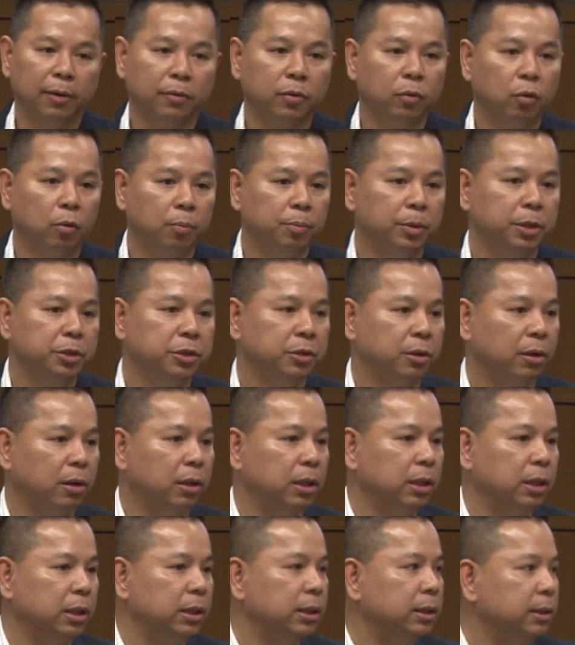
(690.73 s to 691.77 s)
have corporate
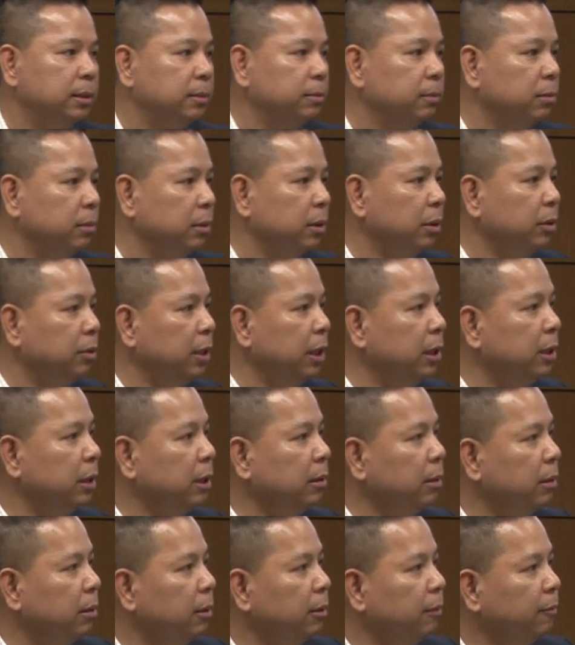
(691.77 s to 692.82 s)
charter. You need
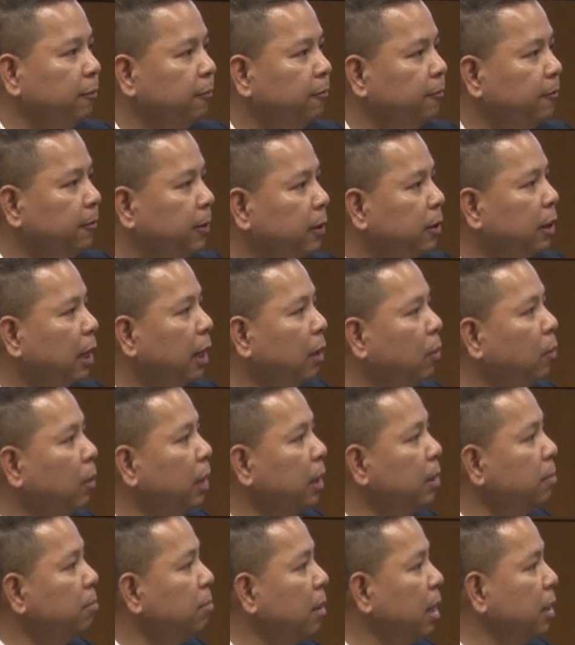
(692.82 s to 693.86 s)
to figure out a
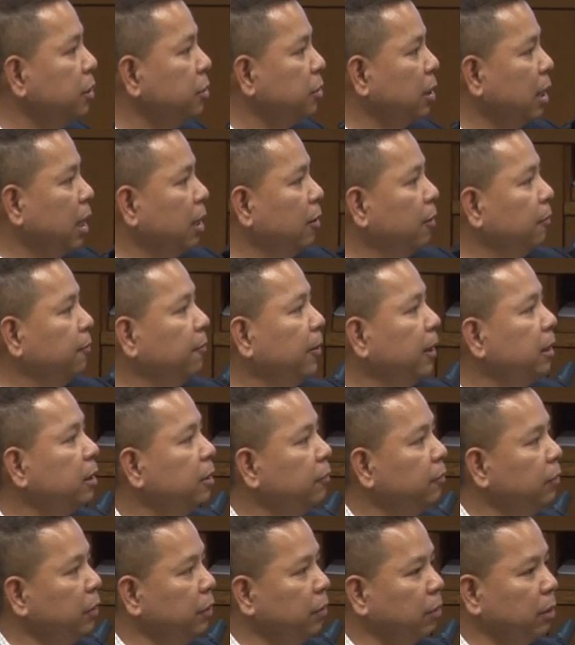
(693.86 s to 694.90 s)
way to measure how
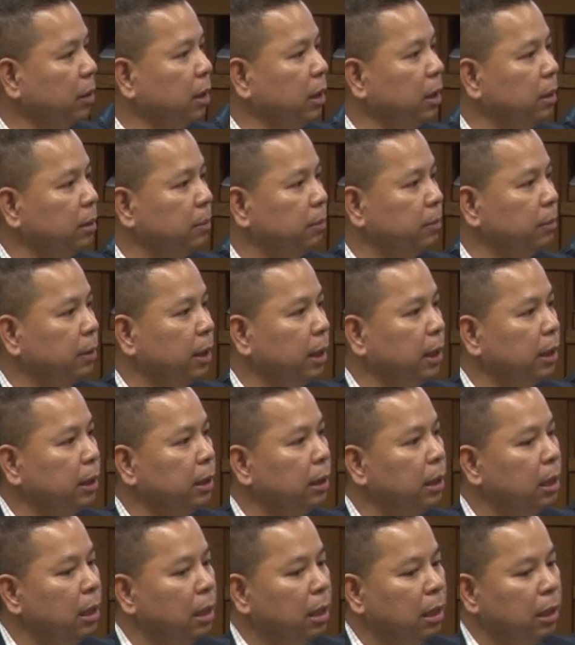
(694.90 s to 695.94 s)
effective you are,
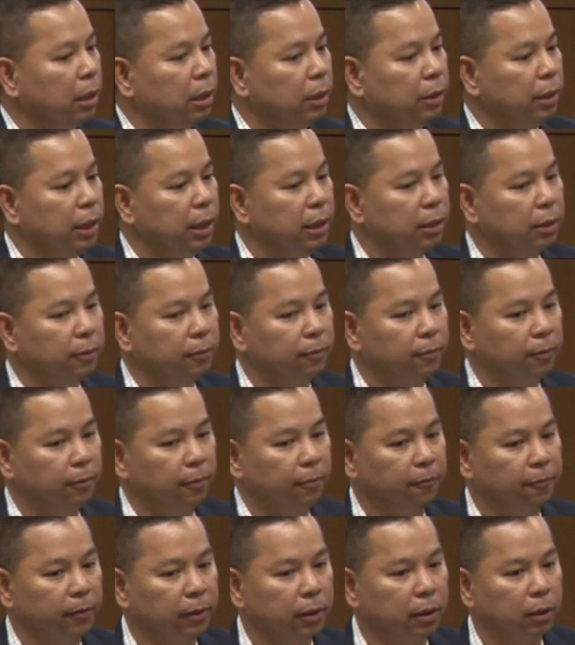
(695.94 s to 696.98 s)
right? You need to
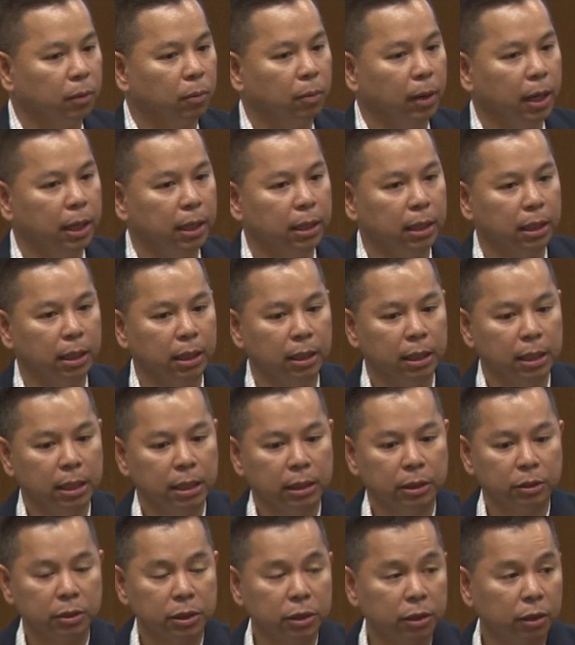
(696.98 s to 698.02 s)
figure a way to,
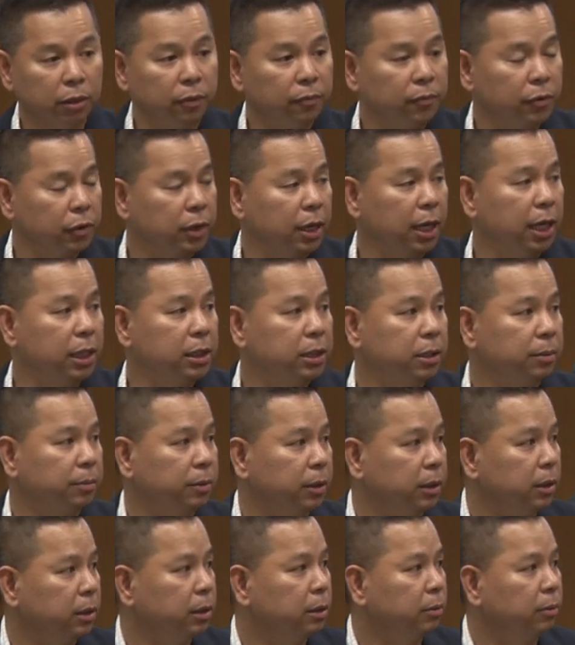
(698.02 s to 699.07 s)
to serve your
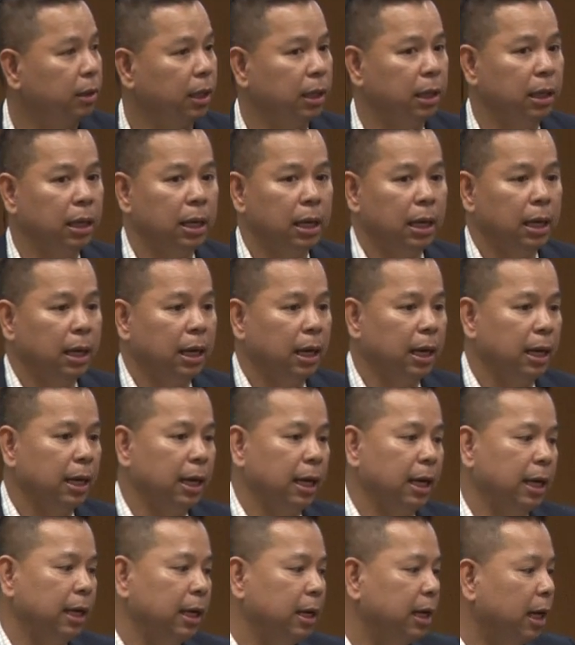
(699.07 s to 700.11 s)
customers, right? And,
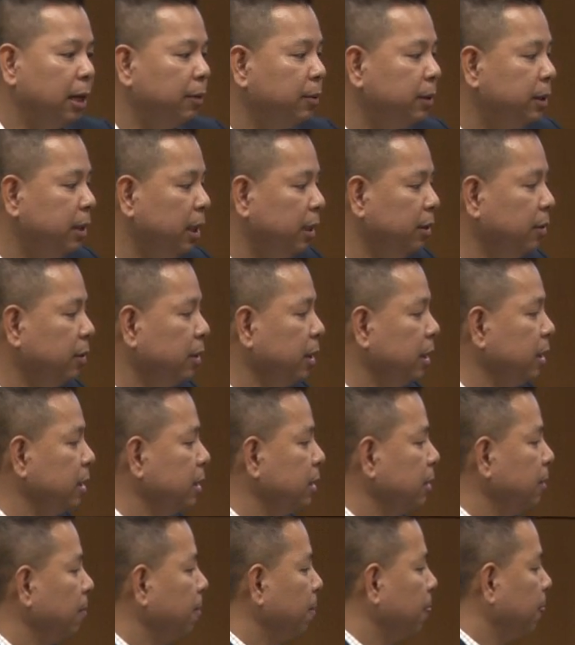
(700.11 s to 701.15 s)
and I will tell you this.